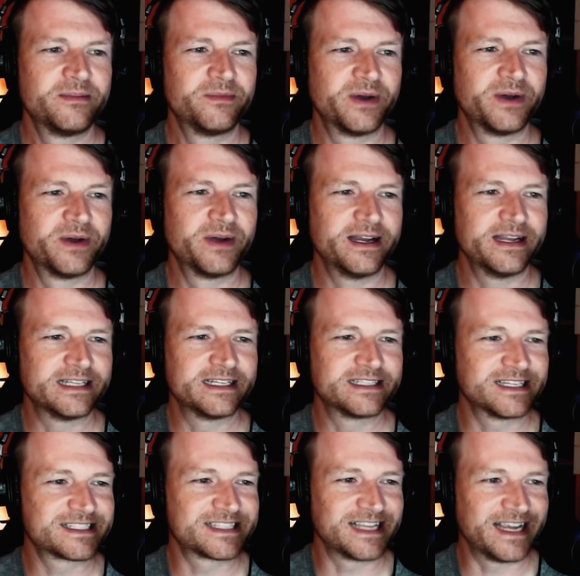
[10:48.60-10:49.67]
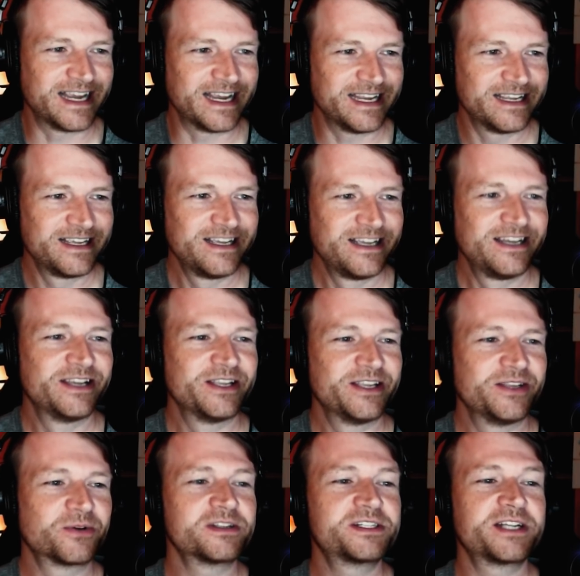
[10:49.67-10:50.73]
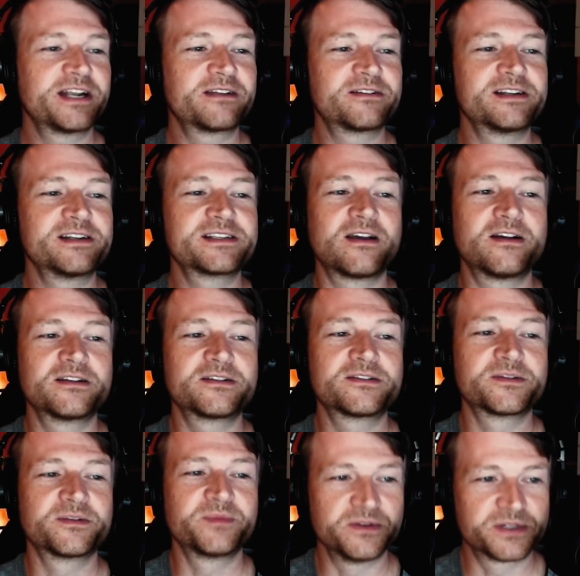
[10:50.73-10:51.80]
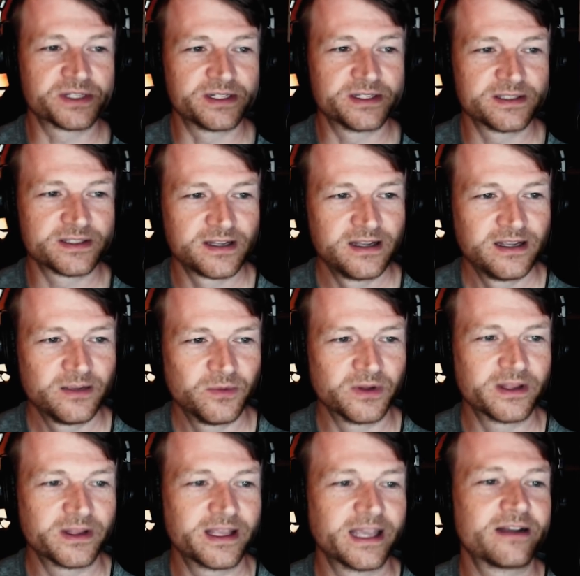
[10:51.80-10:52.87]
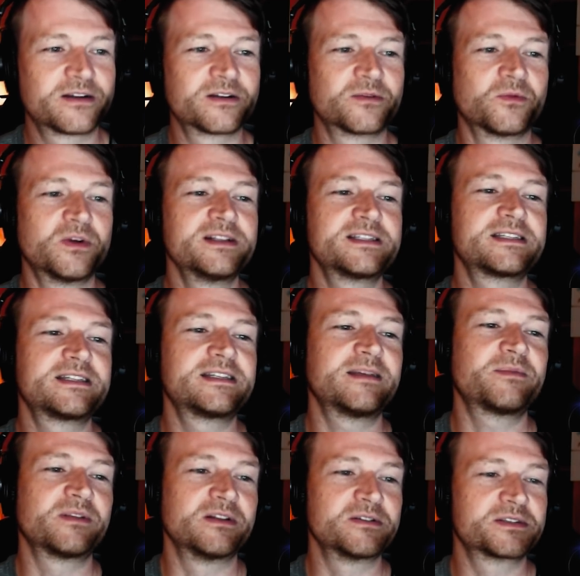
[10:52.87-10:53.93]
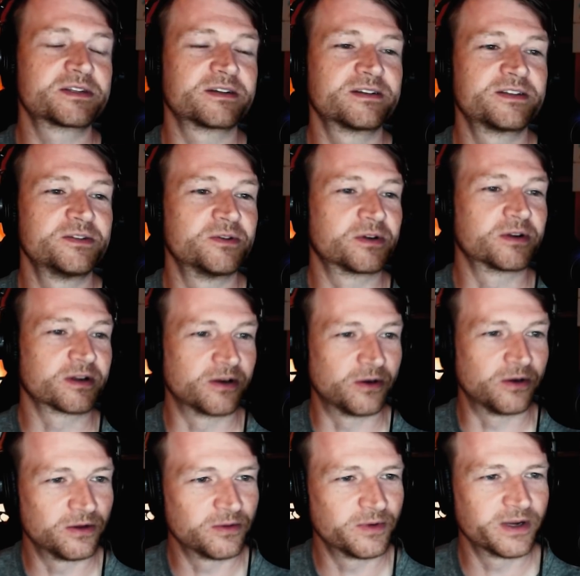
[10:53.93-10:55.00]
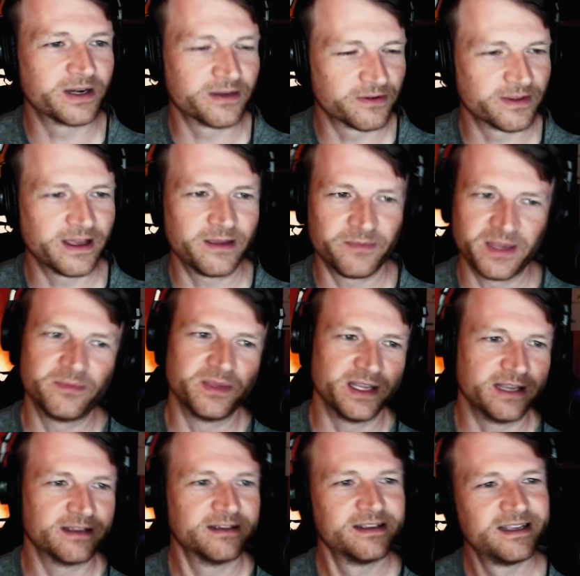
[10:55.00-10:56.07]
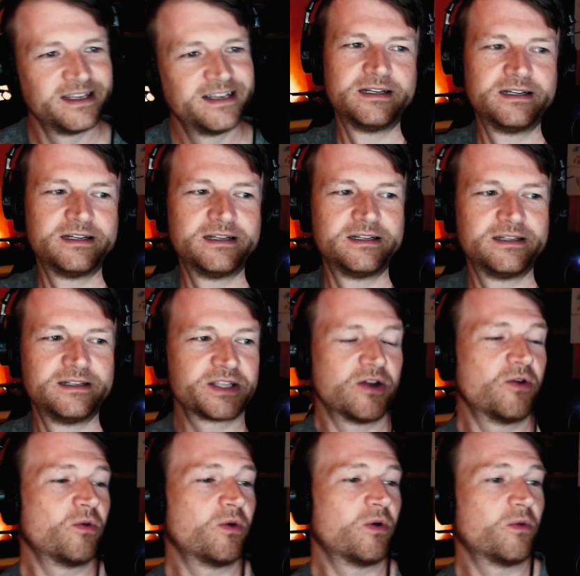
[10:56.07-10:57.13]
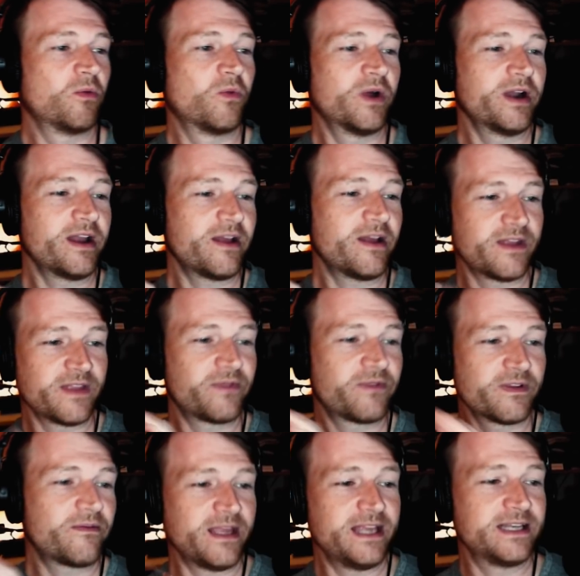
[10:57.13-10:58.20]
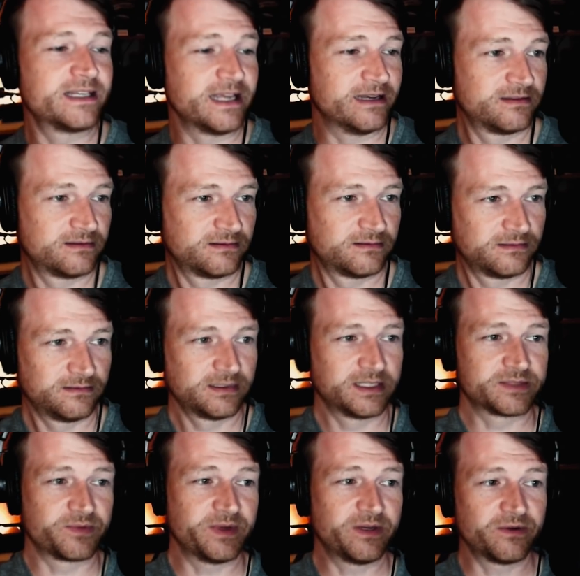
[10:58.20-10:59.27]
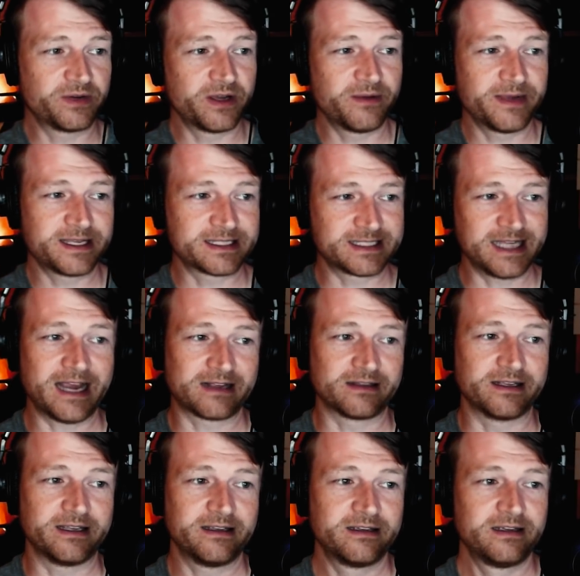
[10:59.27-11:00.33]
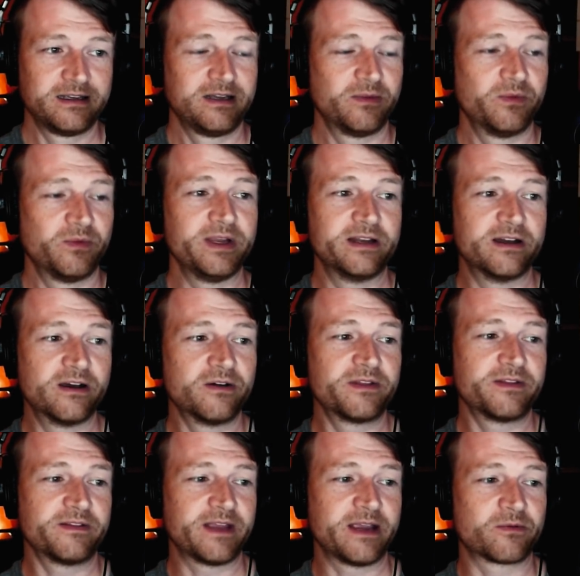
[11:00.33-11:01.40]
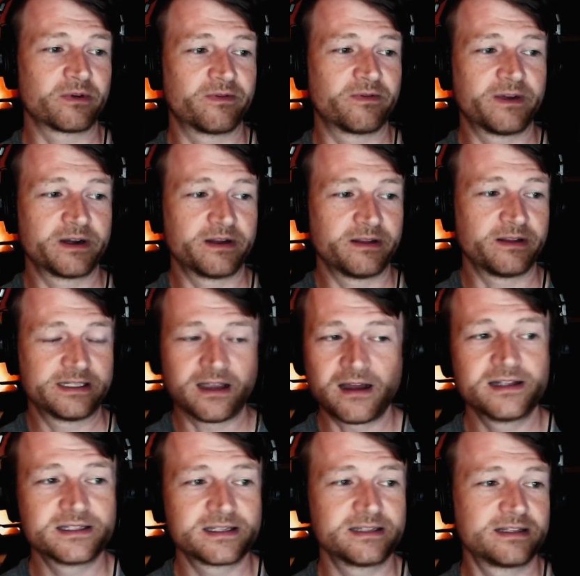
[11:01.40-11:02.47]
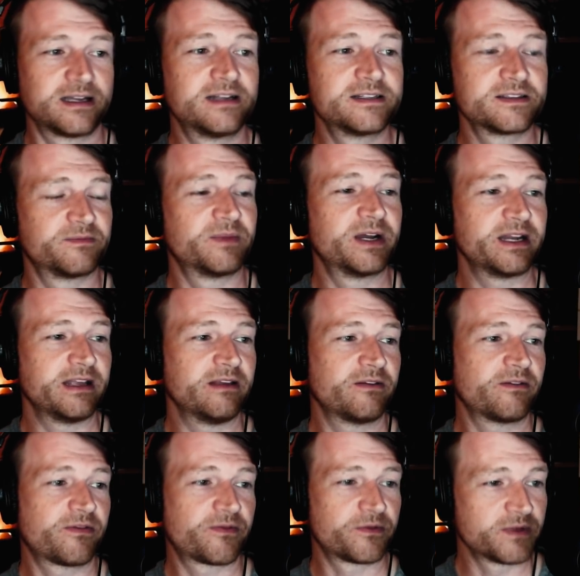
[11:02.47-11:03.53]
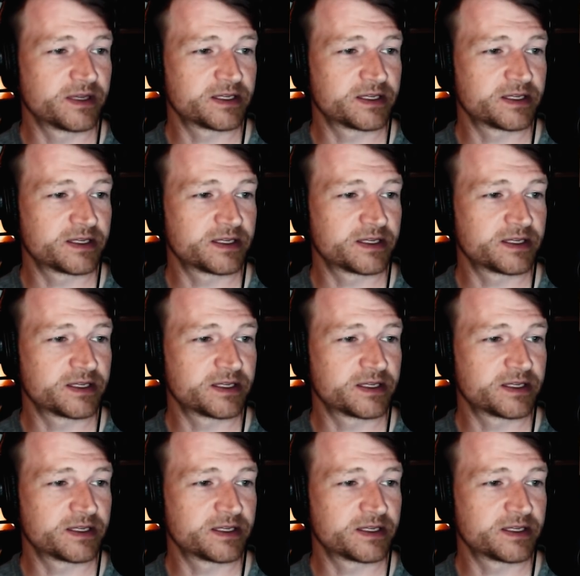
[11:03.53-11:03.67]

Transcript: but it does say your generous contributions will get her one step closer to her goal, whatever that may be. So, whatever they did, because we don't know exactly, we know that they were funneling tons and tons of money through